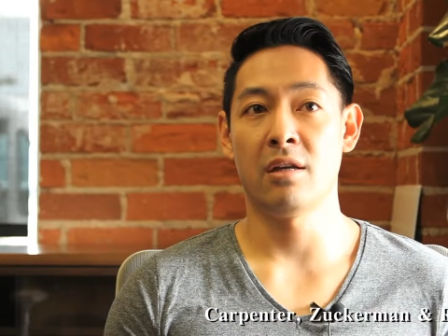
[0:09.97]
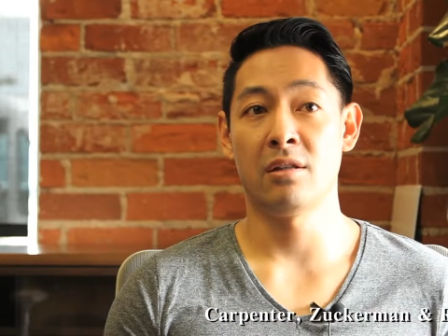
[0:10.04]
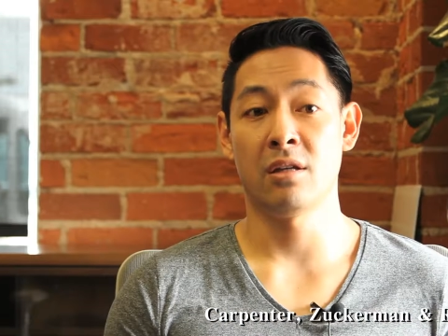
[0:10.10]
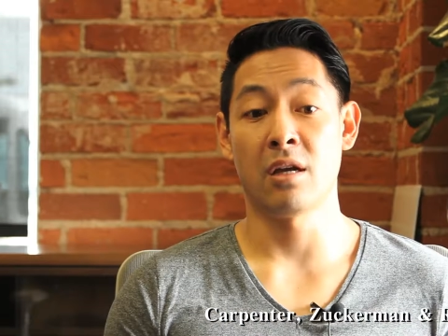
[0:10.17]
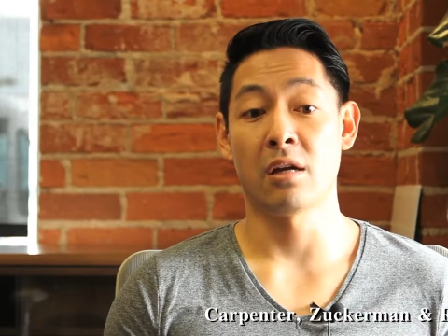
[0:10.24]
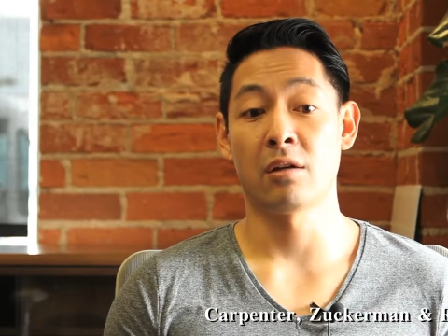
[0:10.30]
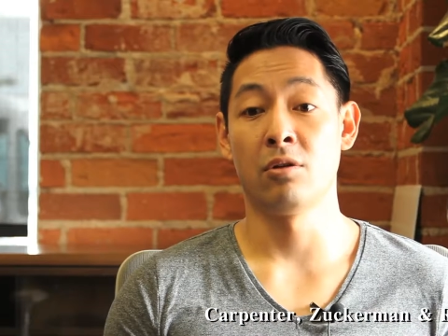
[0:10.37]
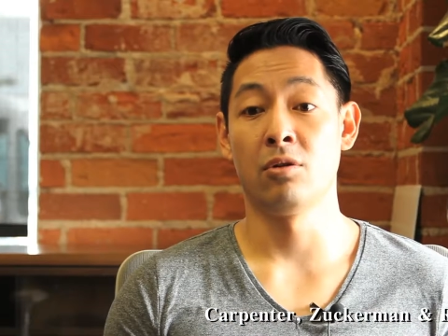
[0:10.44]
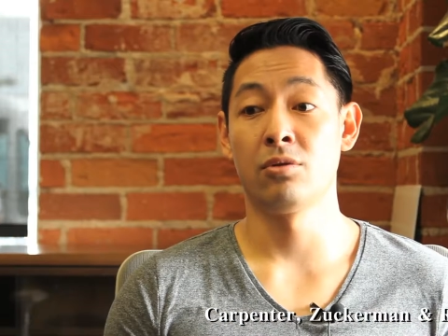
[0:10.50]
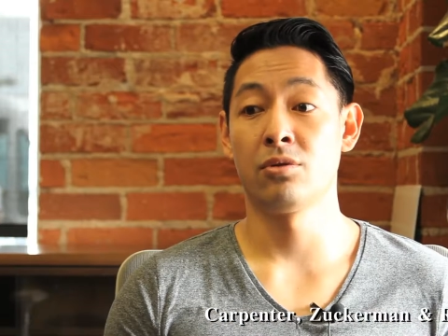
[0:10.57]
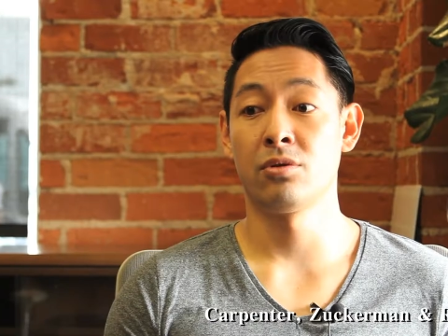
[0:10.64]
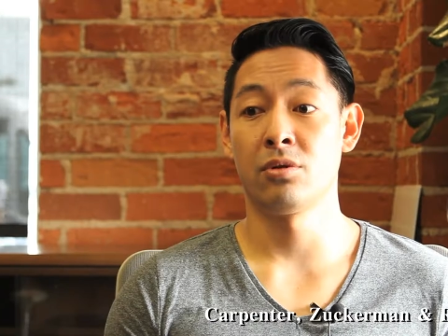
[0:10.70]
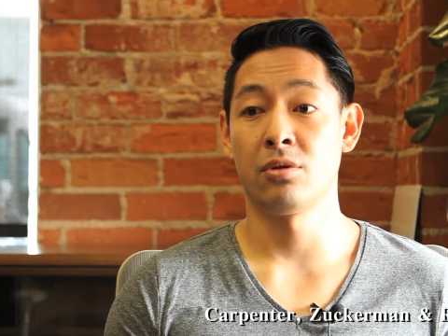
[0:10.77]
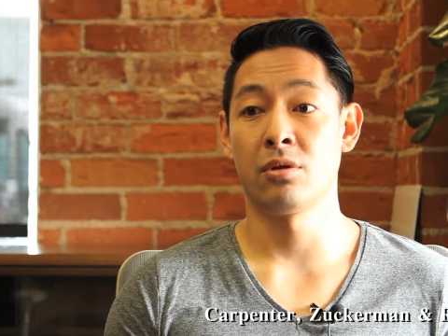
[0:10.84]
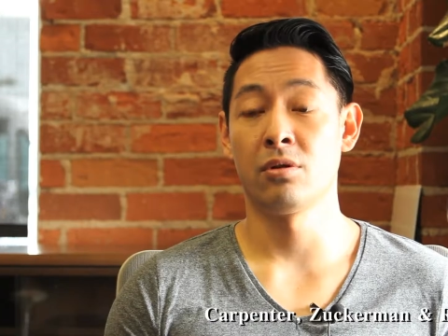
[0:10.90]
As it got
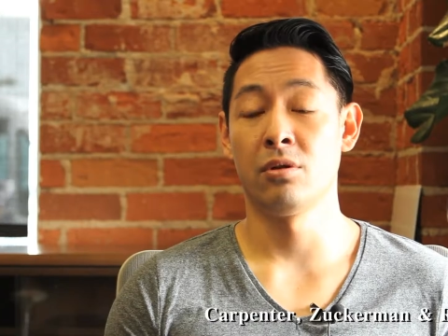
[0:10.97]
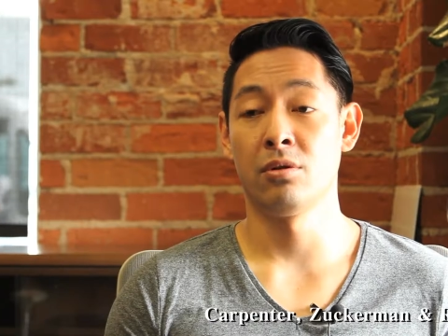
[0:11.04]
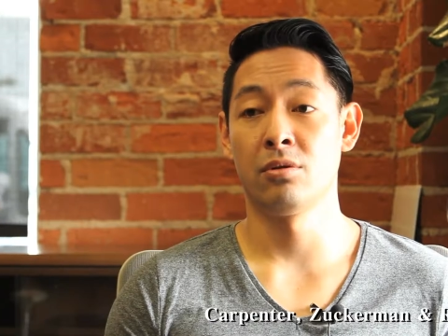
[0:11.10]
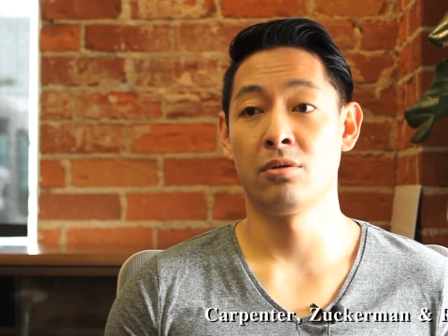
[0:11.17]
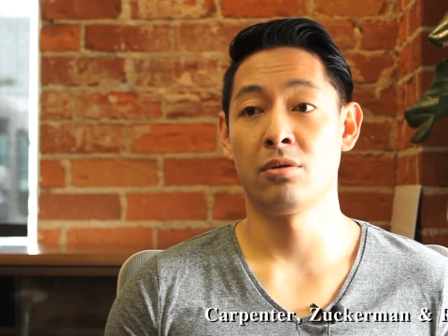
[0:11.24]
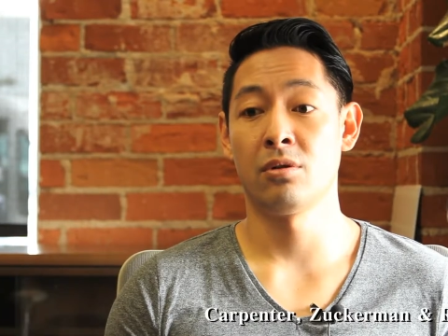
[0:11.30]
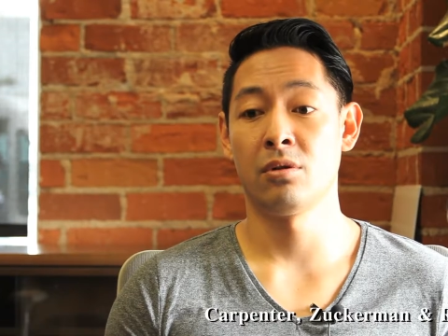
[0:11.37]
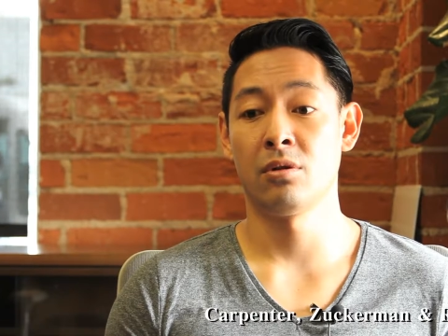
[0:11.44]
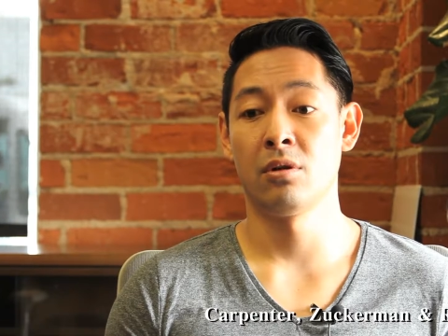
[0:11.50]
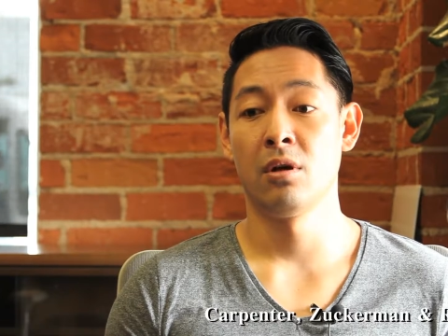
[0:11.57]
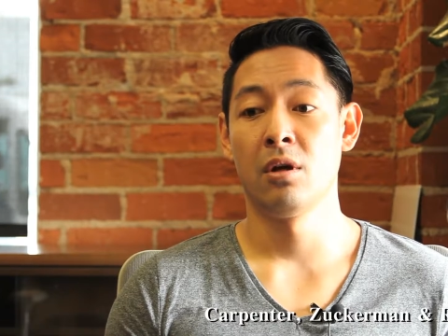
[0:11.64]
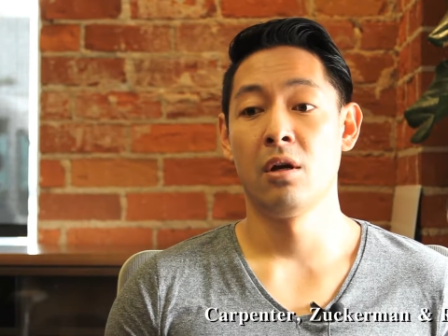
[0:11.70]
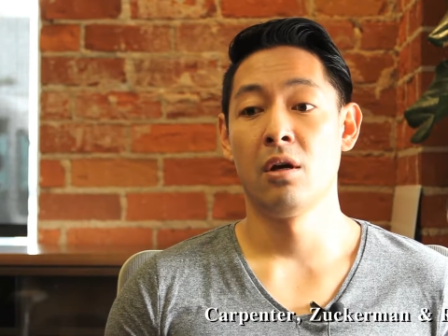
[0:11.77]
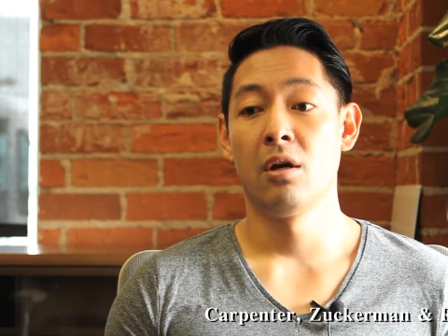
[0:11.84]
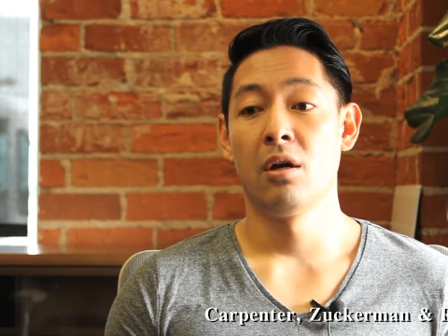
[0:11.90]
closer and closer
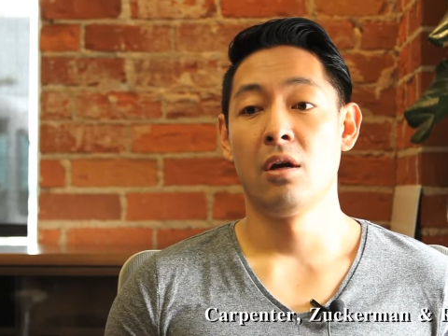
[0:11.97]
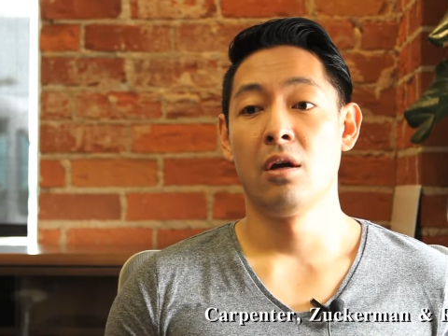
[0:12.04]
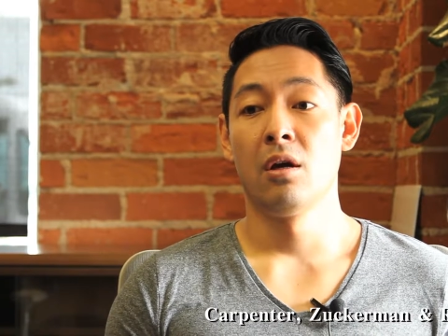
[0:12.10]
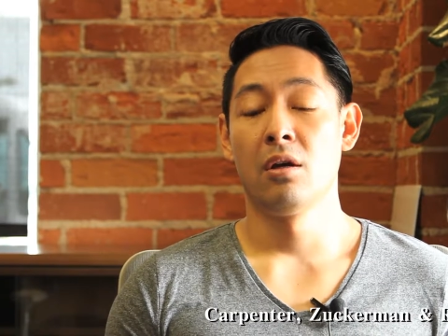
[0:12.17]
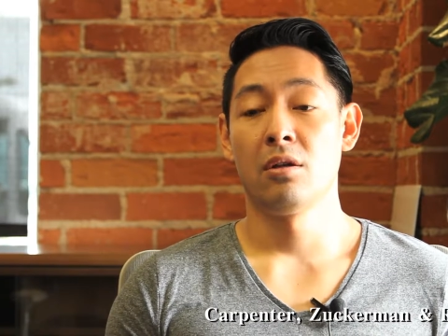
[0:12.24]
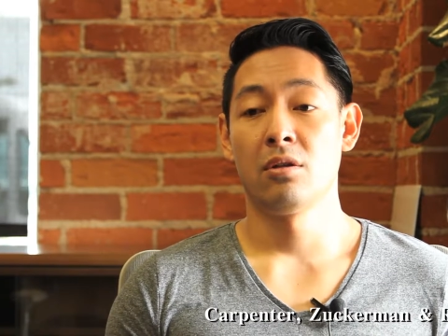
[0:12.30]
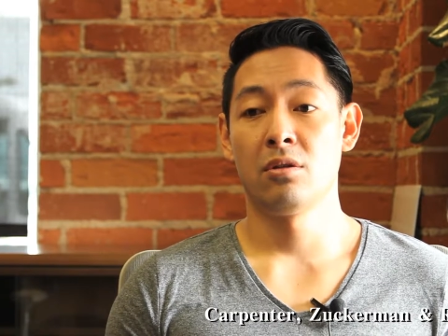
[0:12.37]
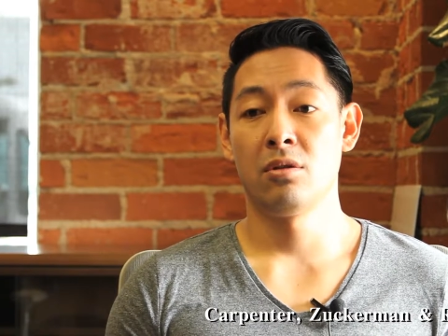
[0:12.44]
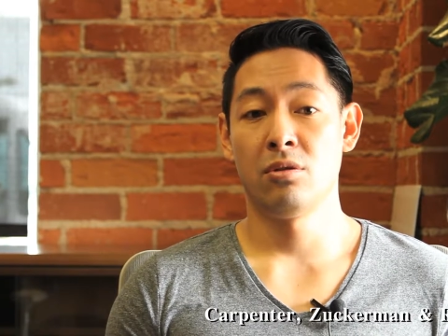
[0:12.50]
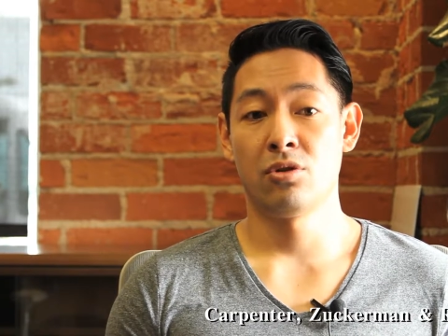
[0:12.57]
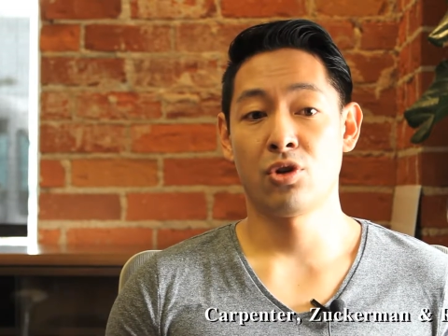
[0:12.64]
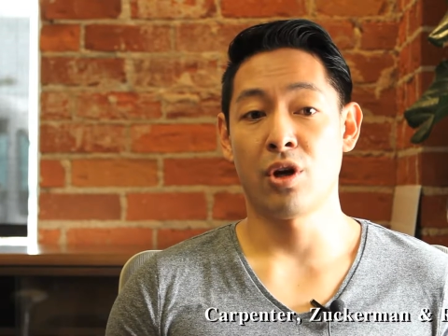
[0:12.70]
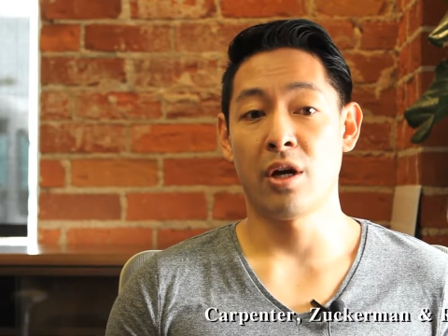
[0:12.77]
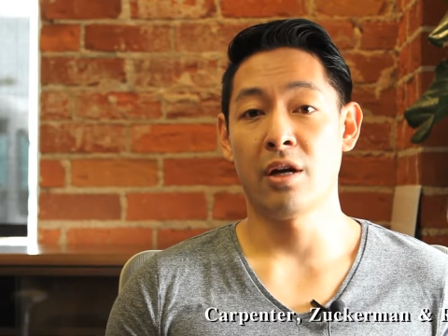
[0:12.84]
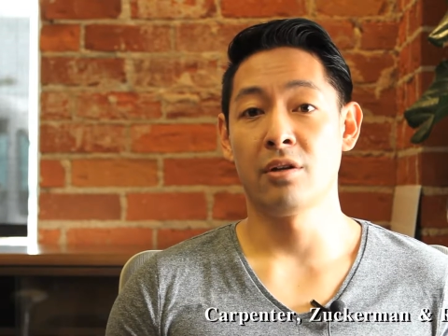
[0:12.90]
to
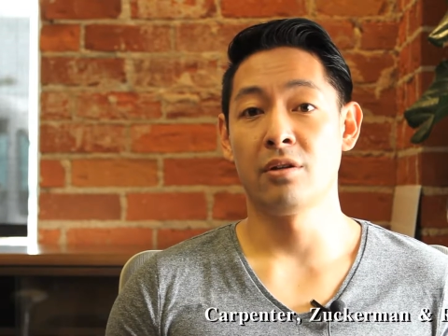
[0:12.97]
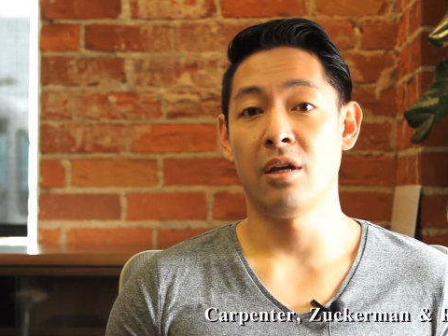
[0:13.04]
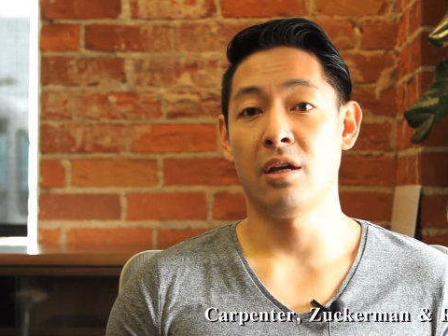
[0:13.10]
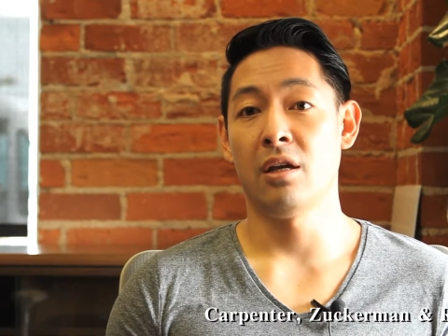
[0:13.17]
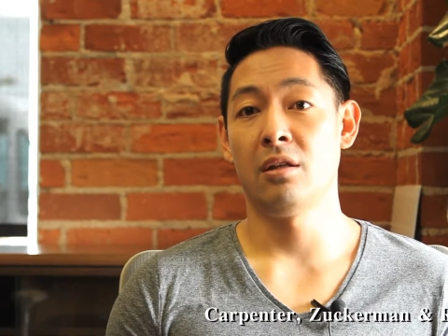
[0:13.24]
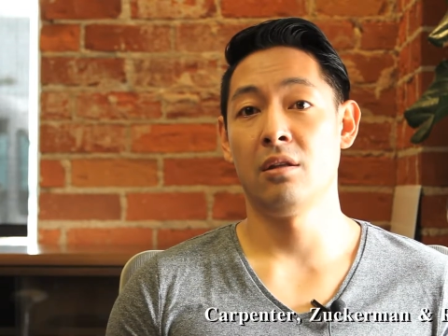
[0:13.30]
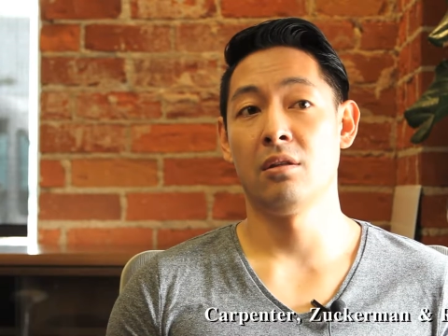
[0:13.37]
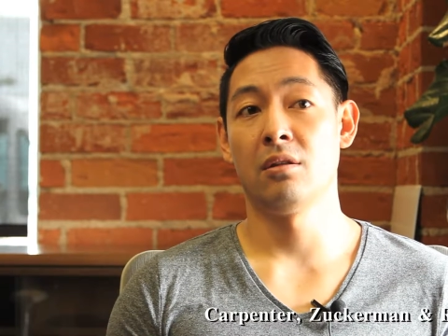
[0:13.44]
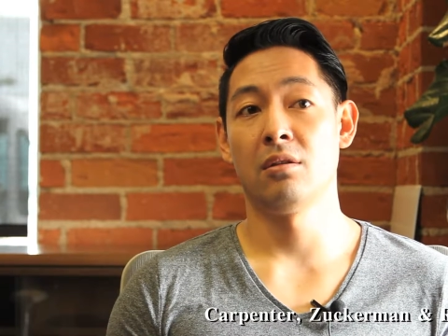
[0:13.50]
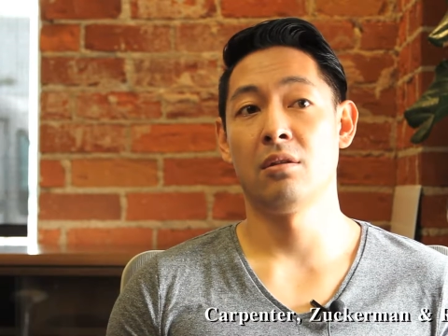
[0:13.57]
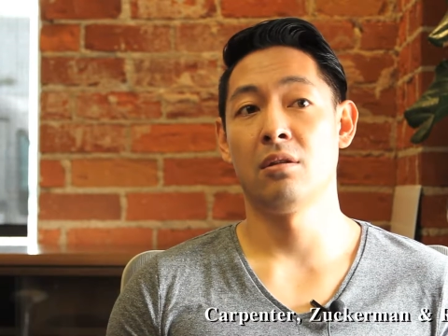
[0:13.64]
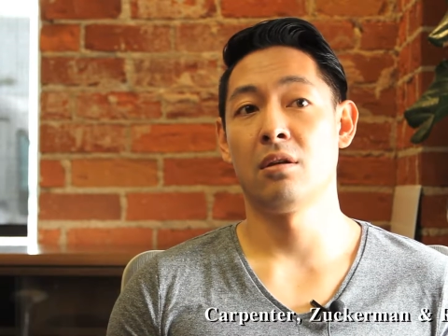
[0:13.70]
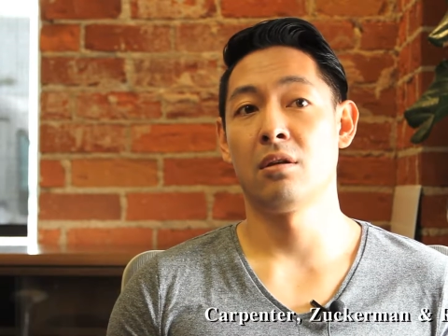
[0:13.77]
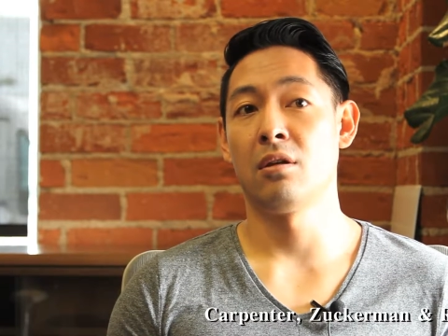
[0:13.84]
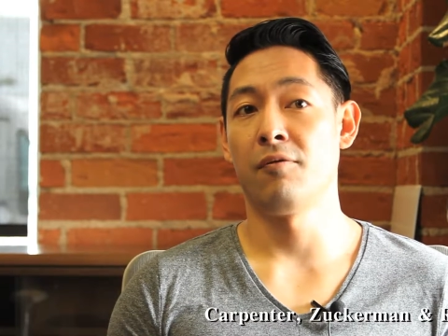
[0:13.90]
trial date,
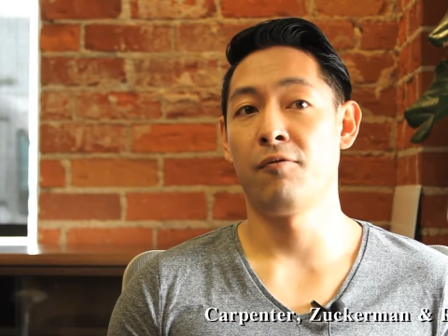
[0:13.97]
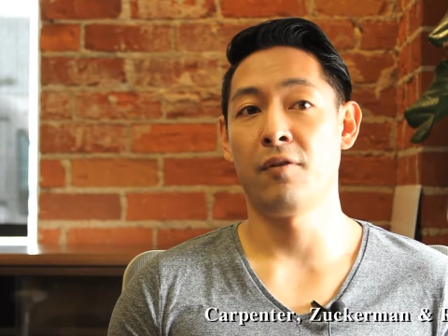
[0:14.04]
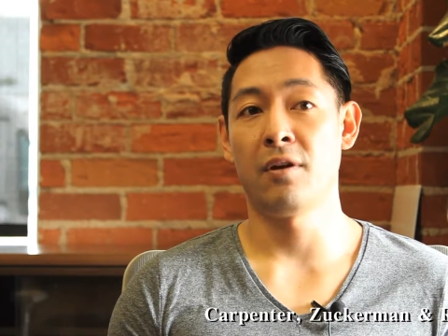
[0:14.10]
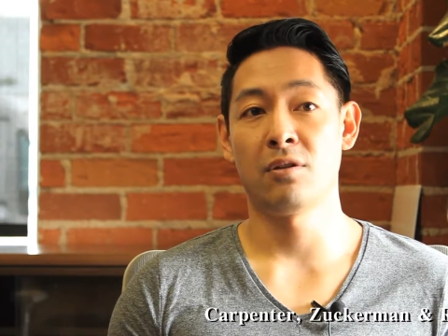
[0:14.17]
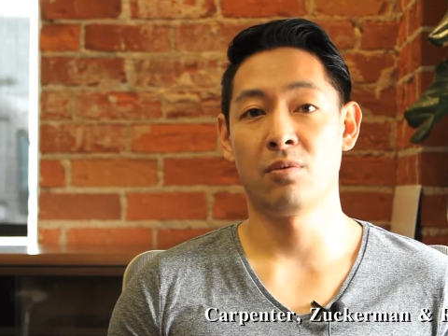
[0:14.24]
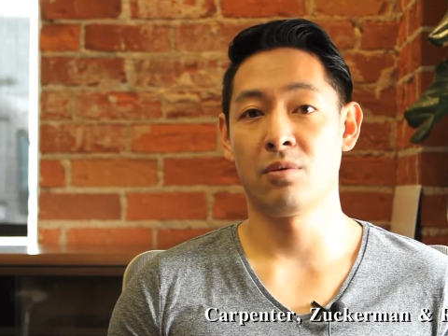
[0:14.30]
the defense